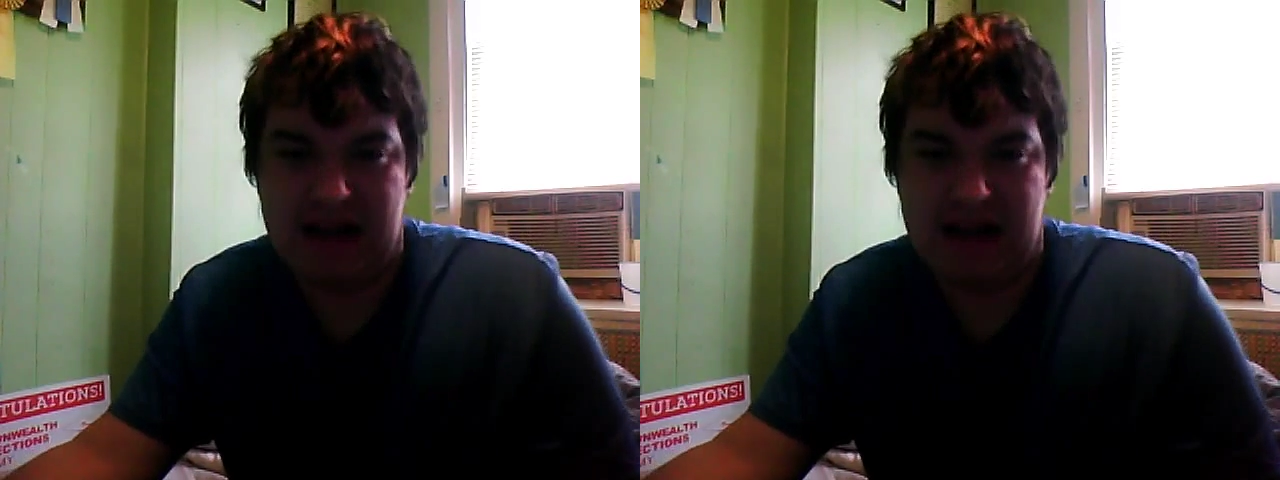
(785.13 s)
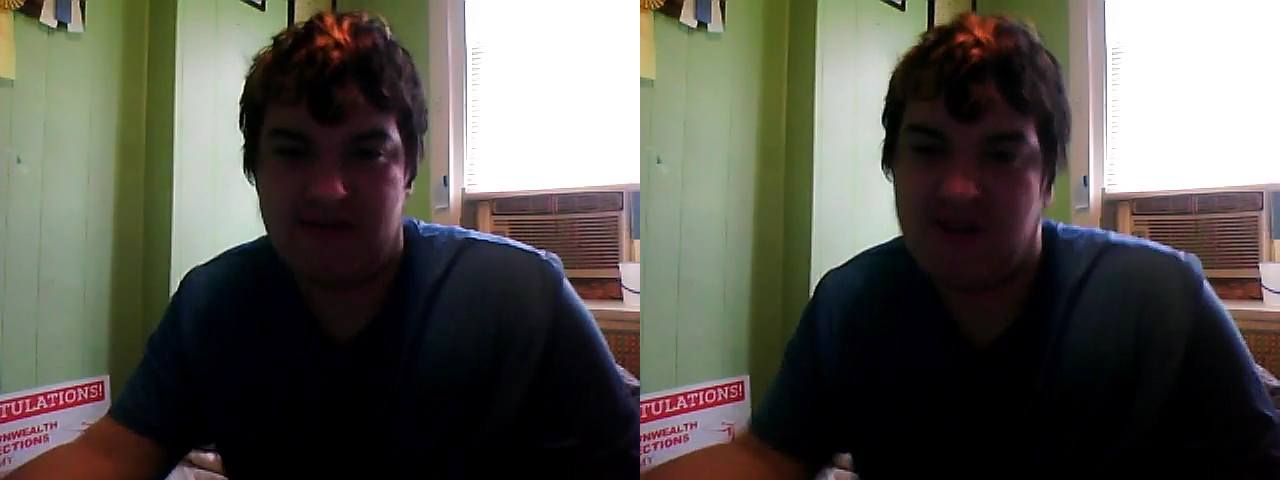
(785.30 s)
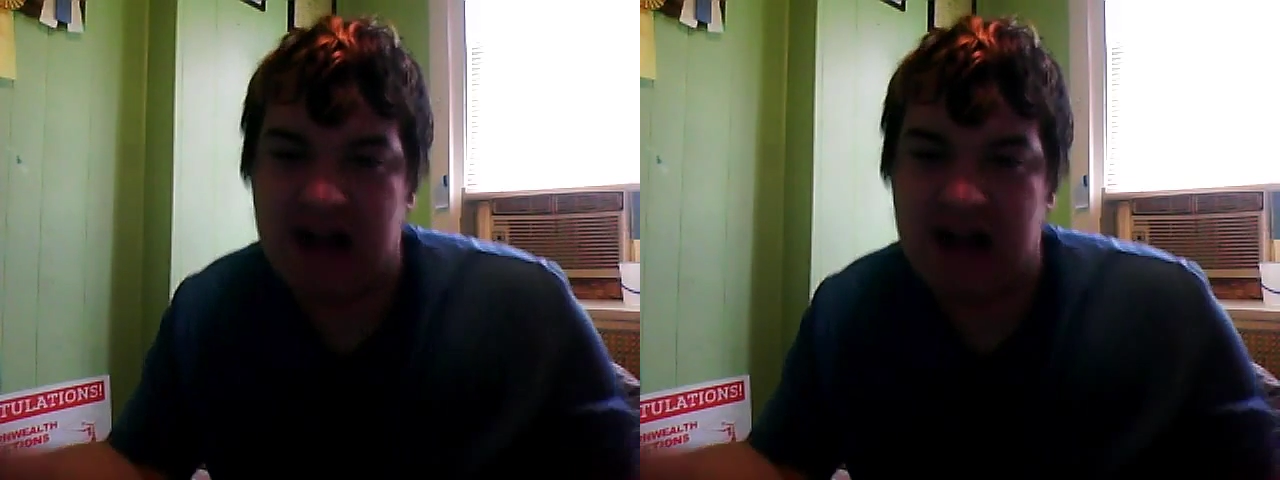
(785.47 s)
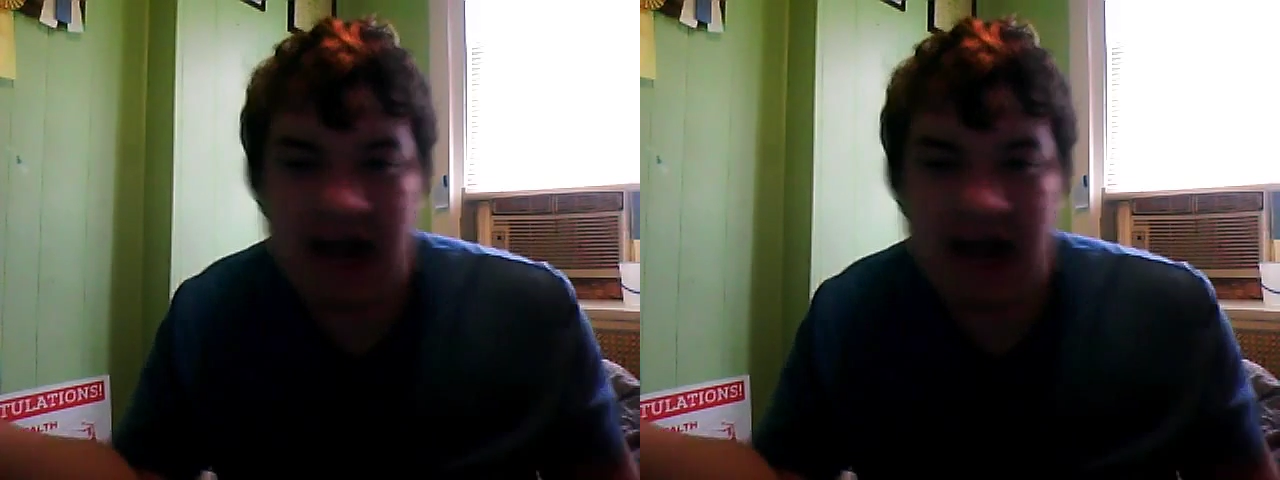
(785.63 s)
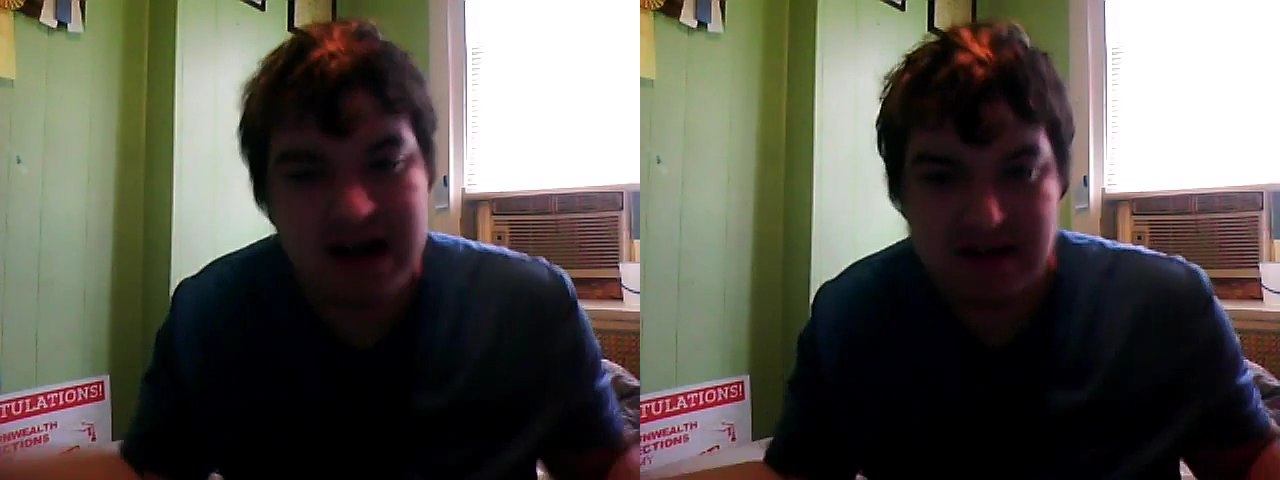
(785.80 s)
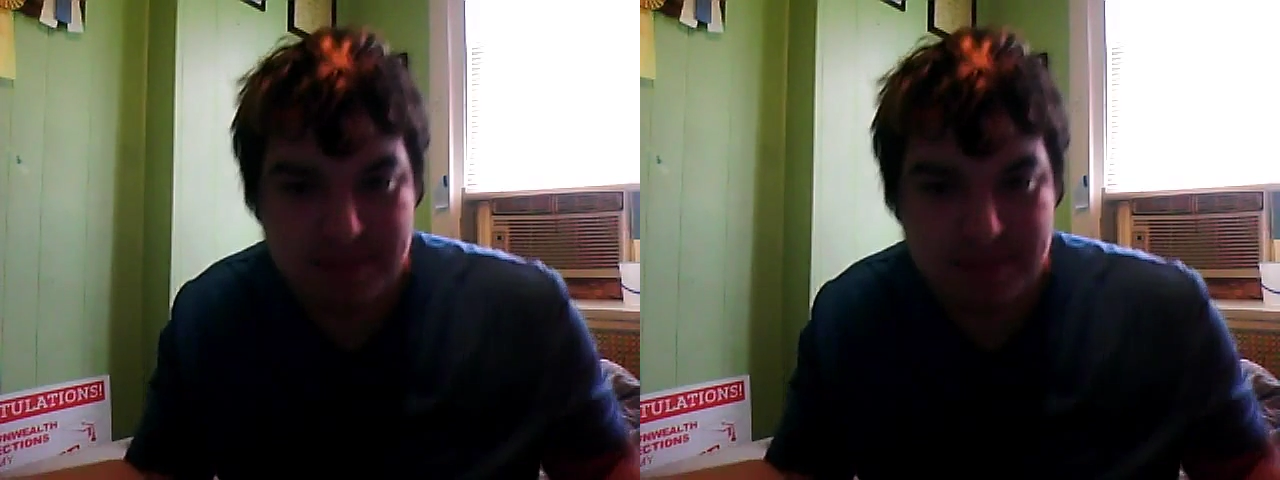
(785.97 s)
has
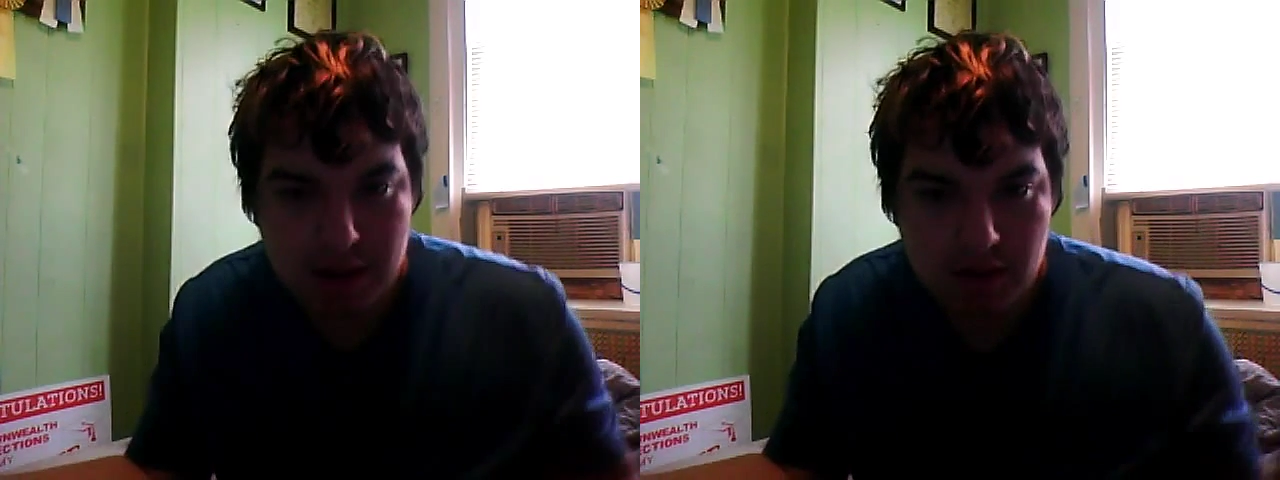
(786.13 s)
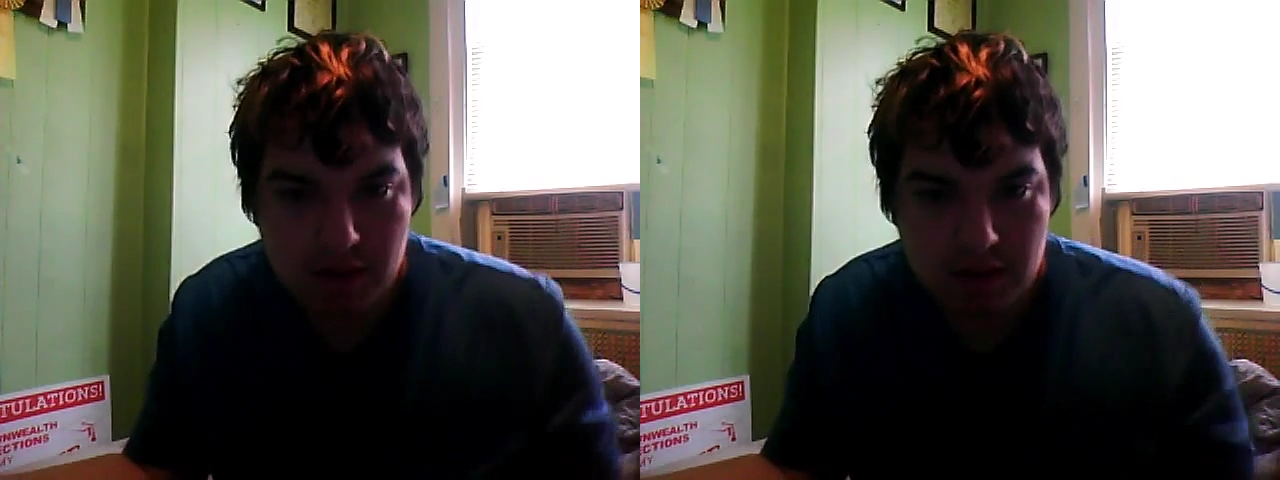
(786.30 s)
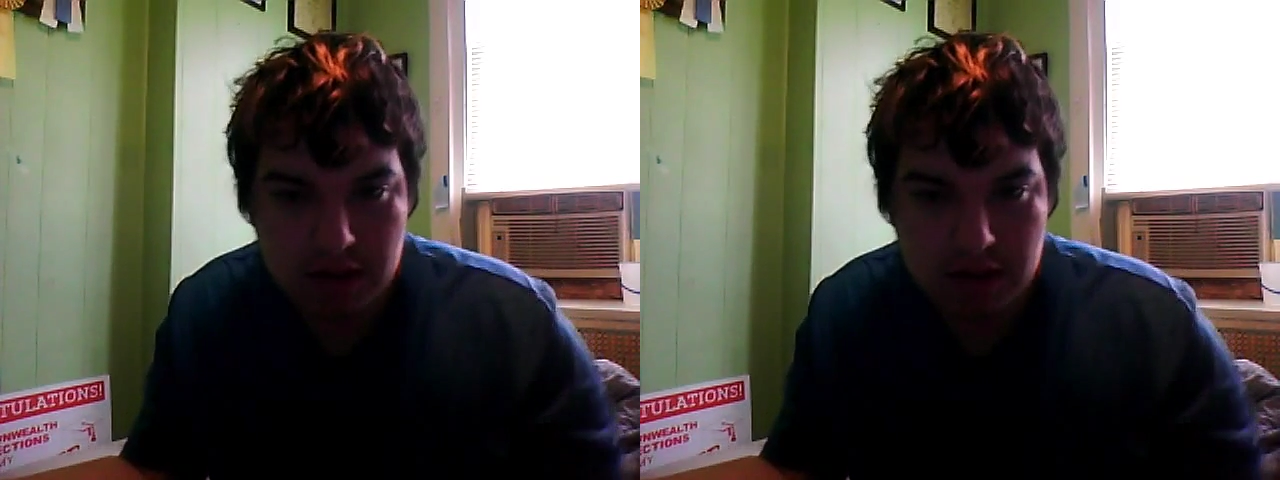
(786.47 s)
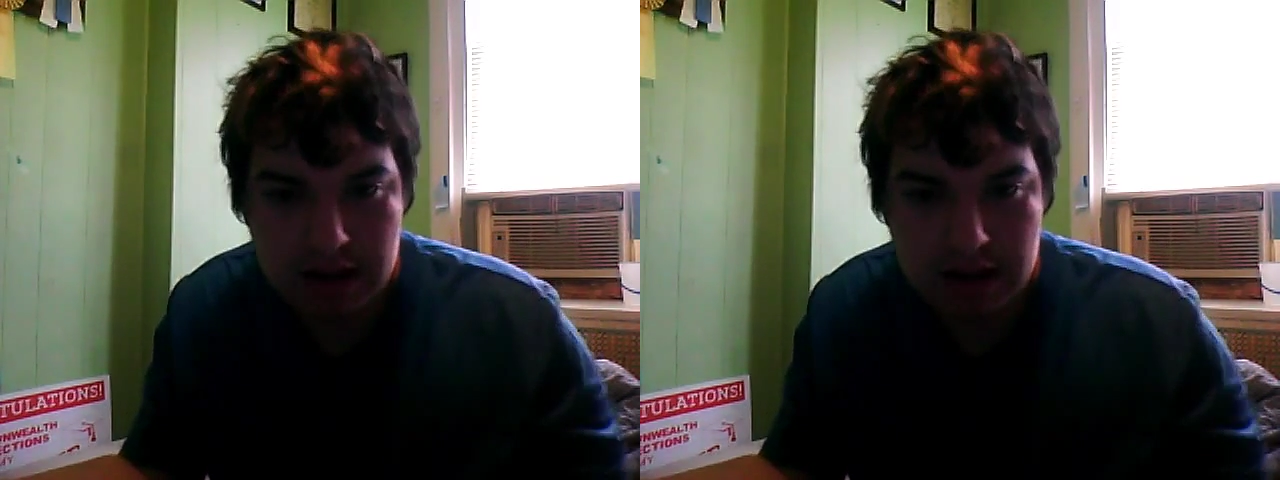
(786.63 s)
forgotten this mode.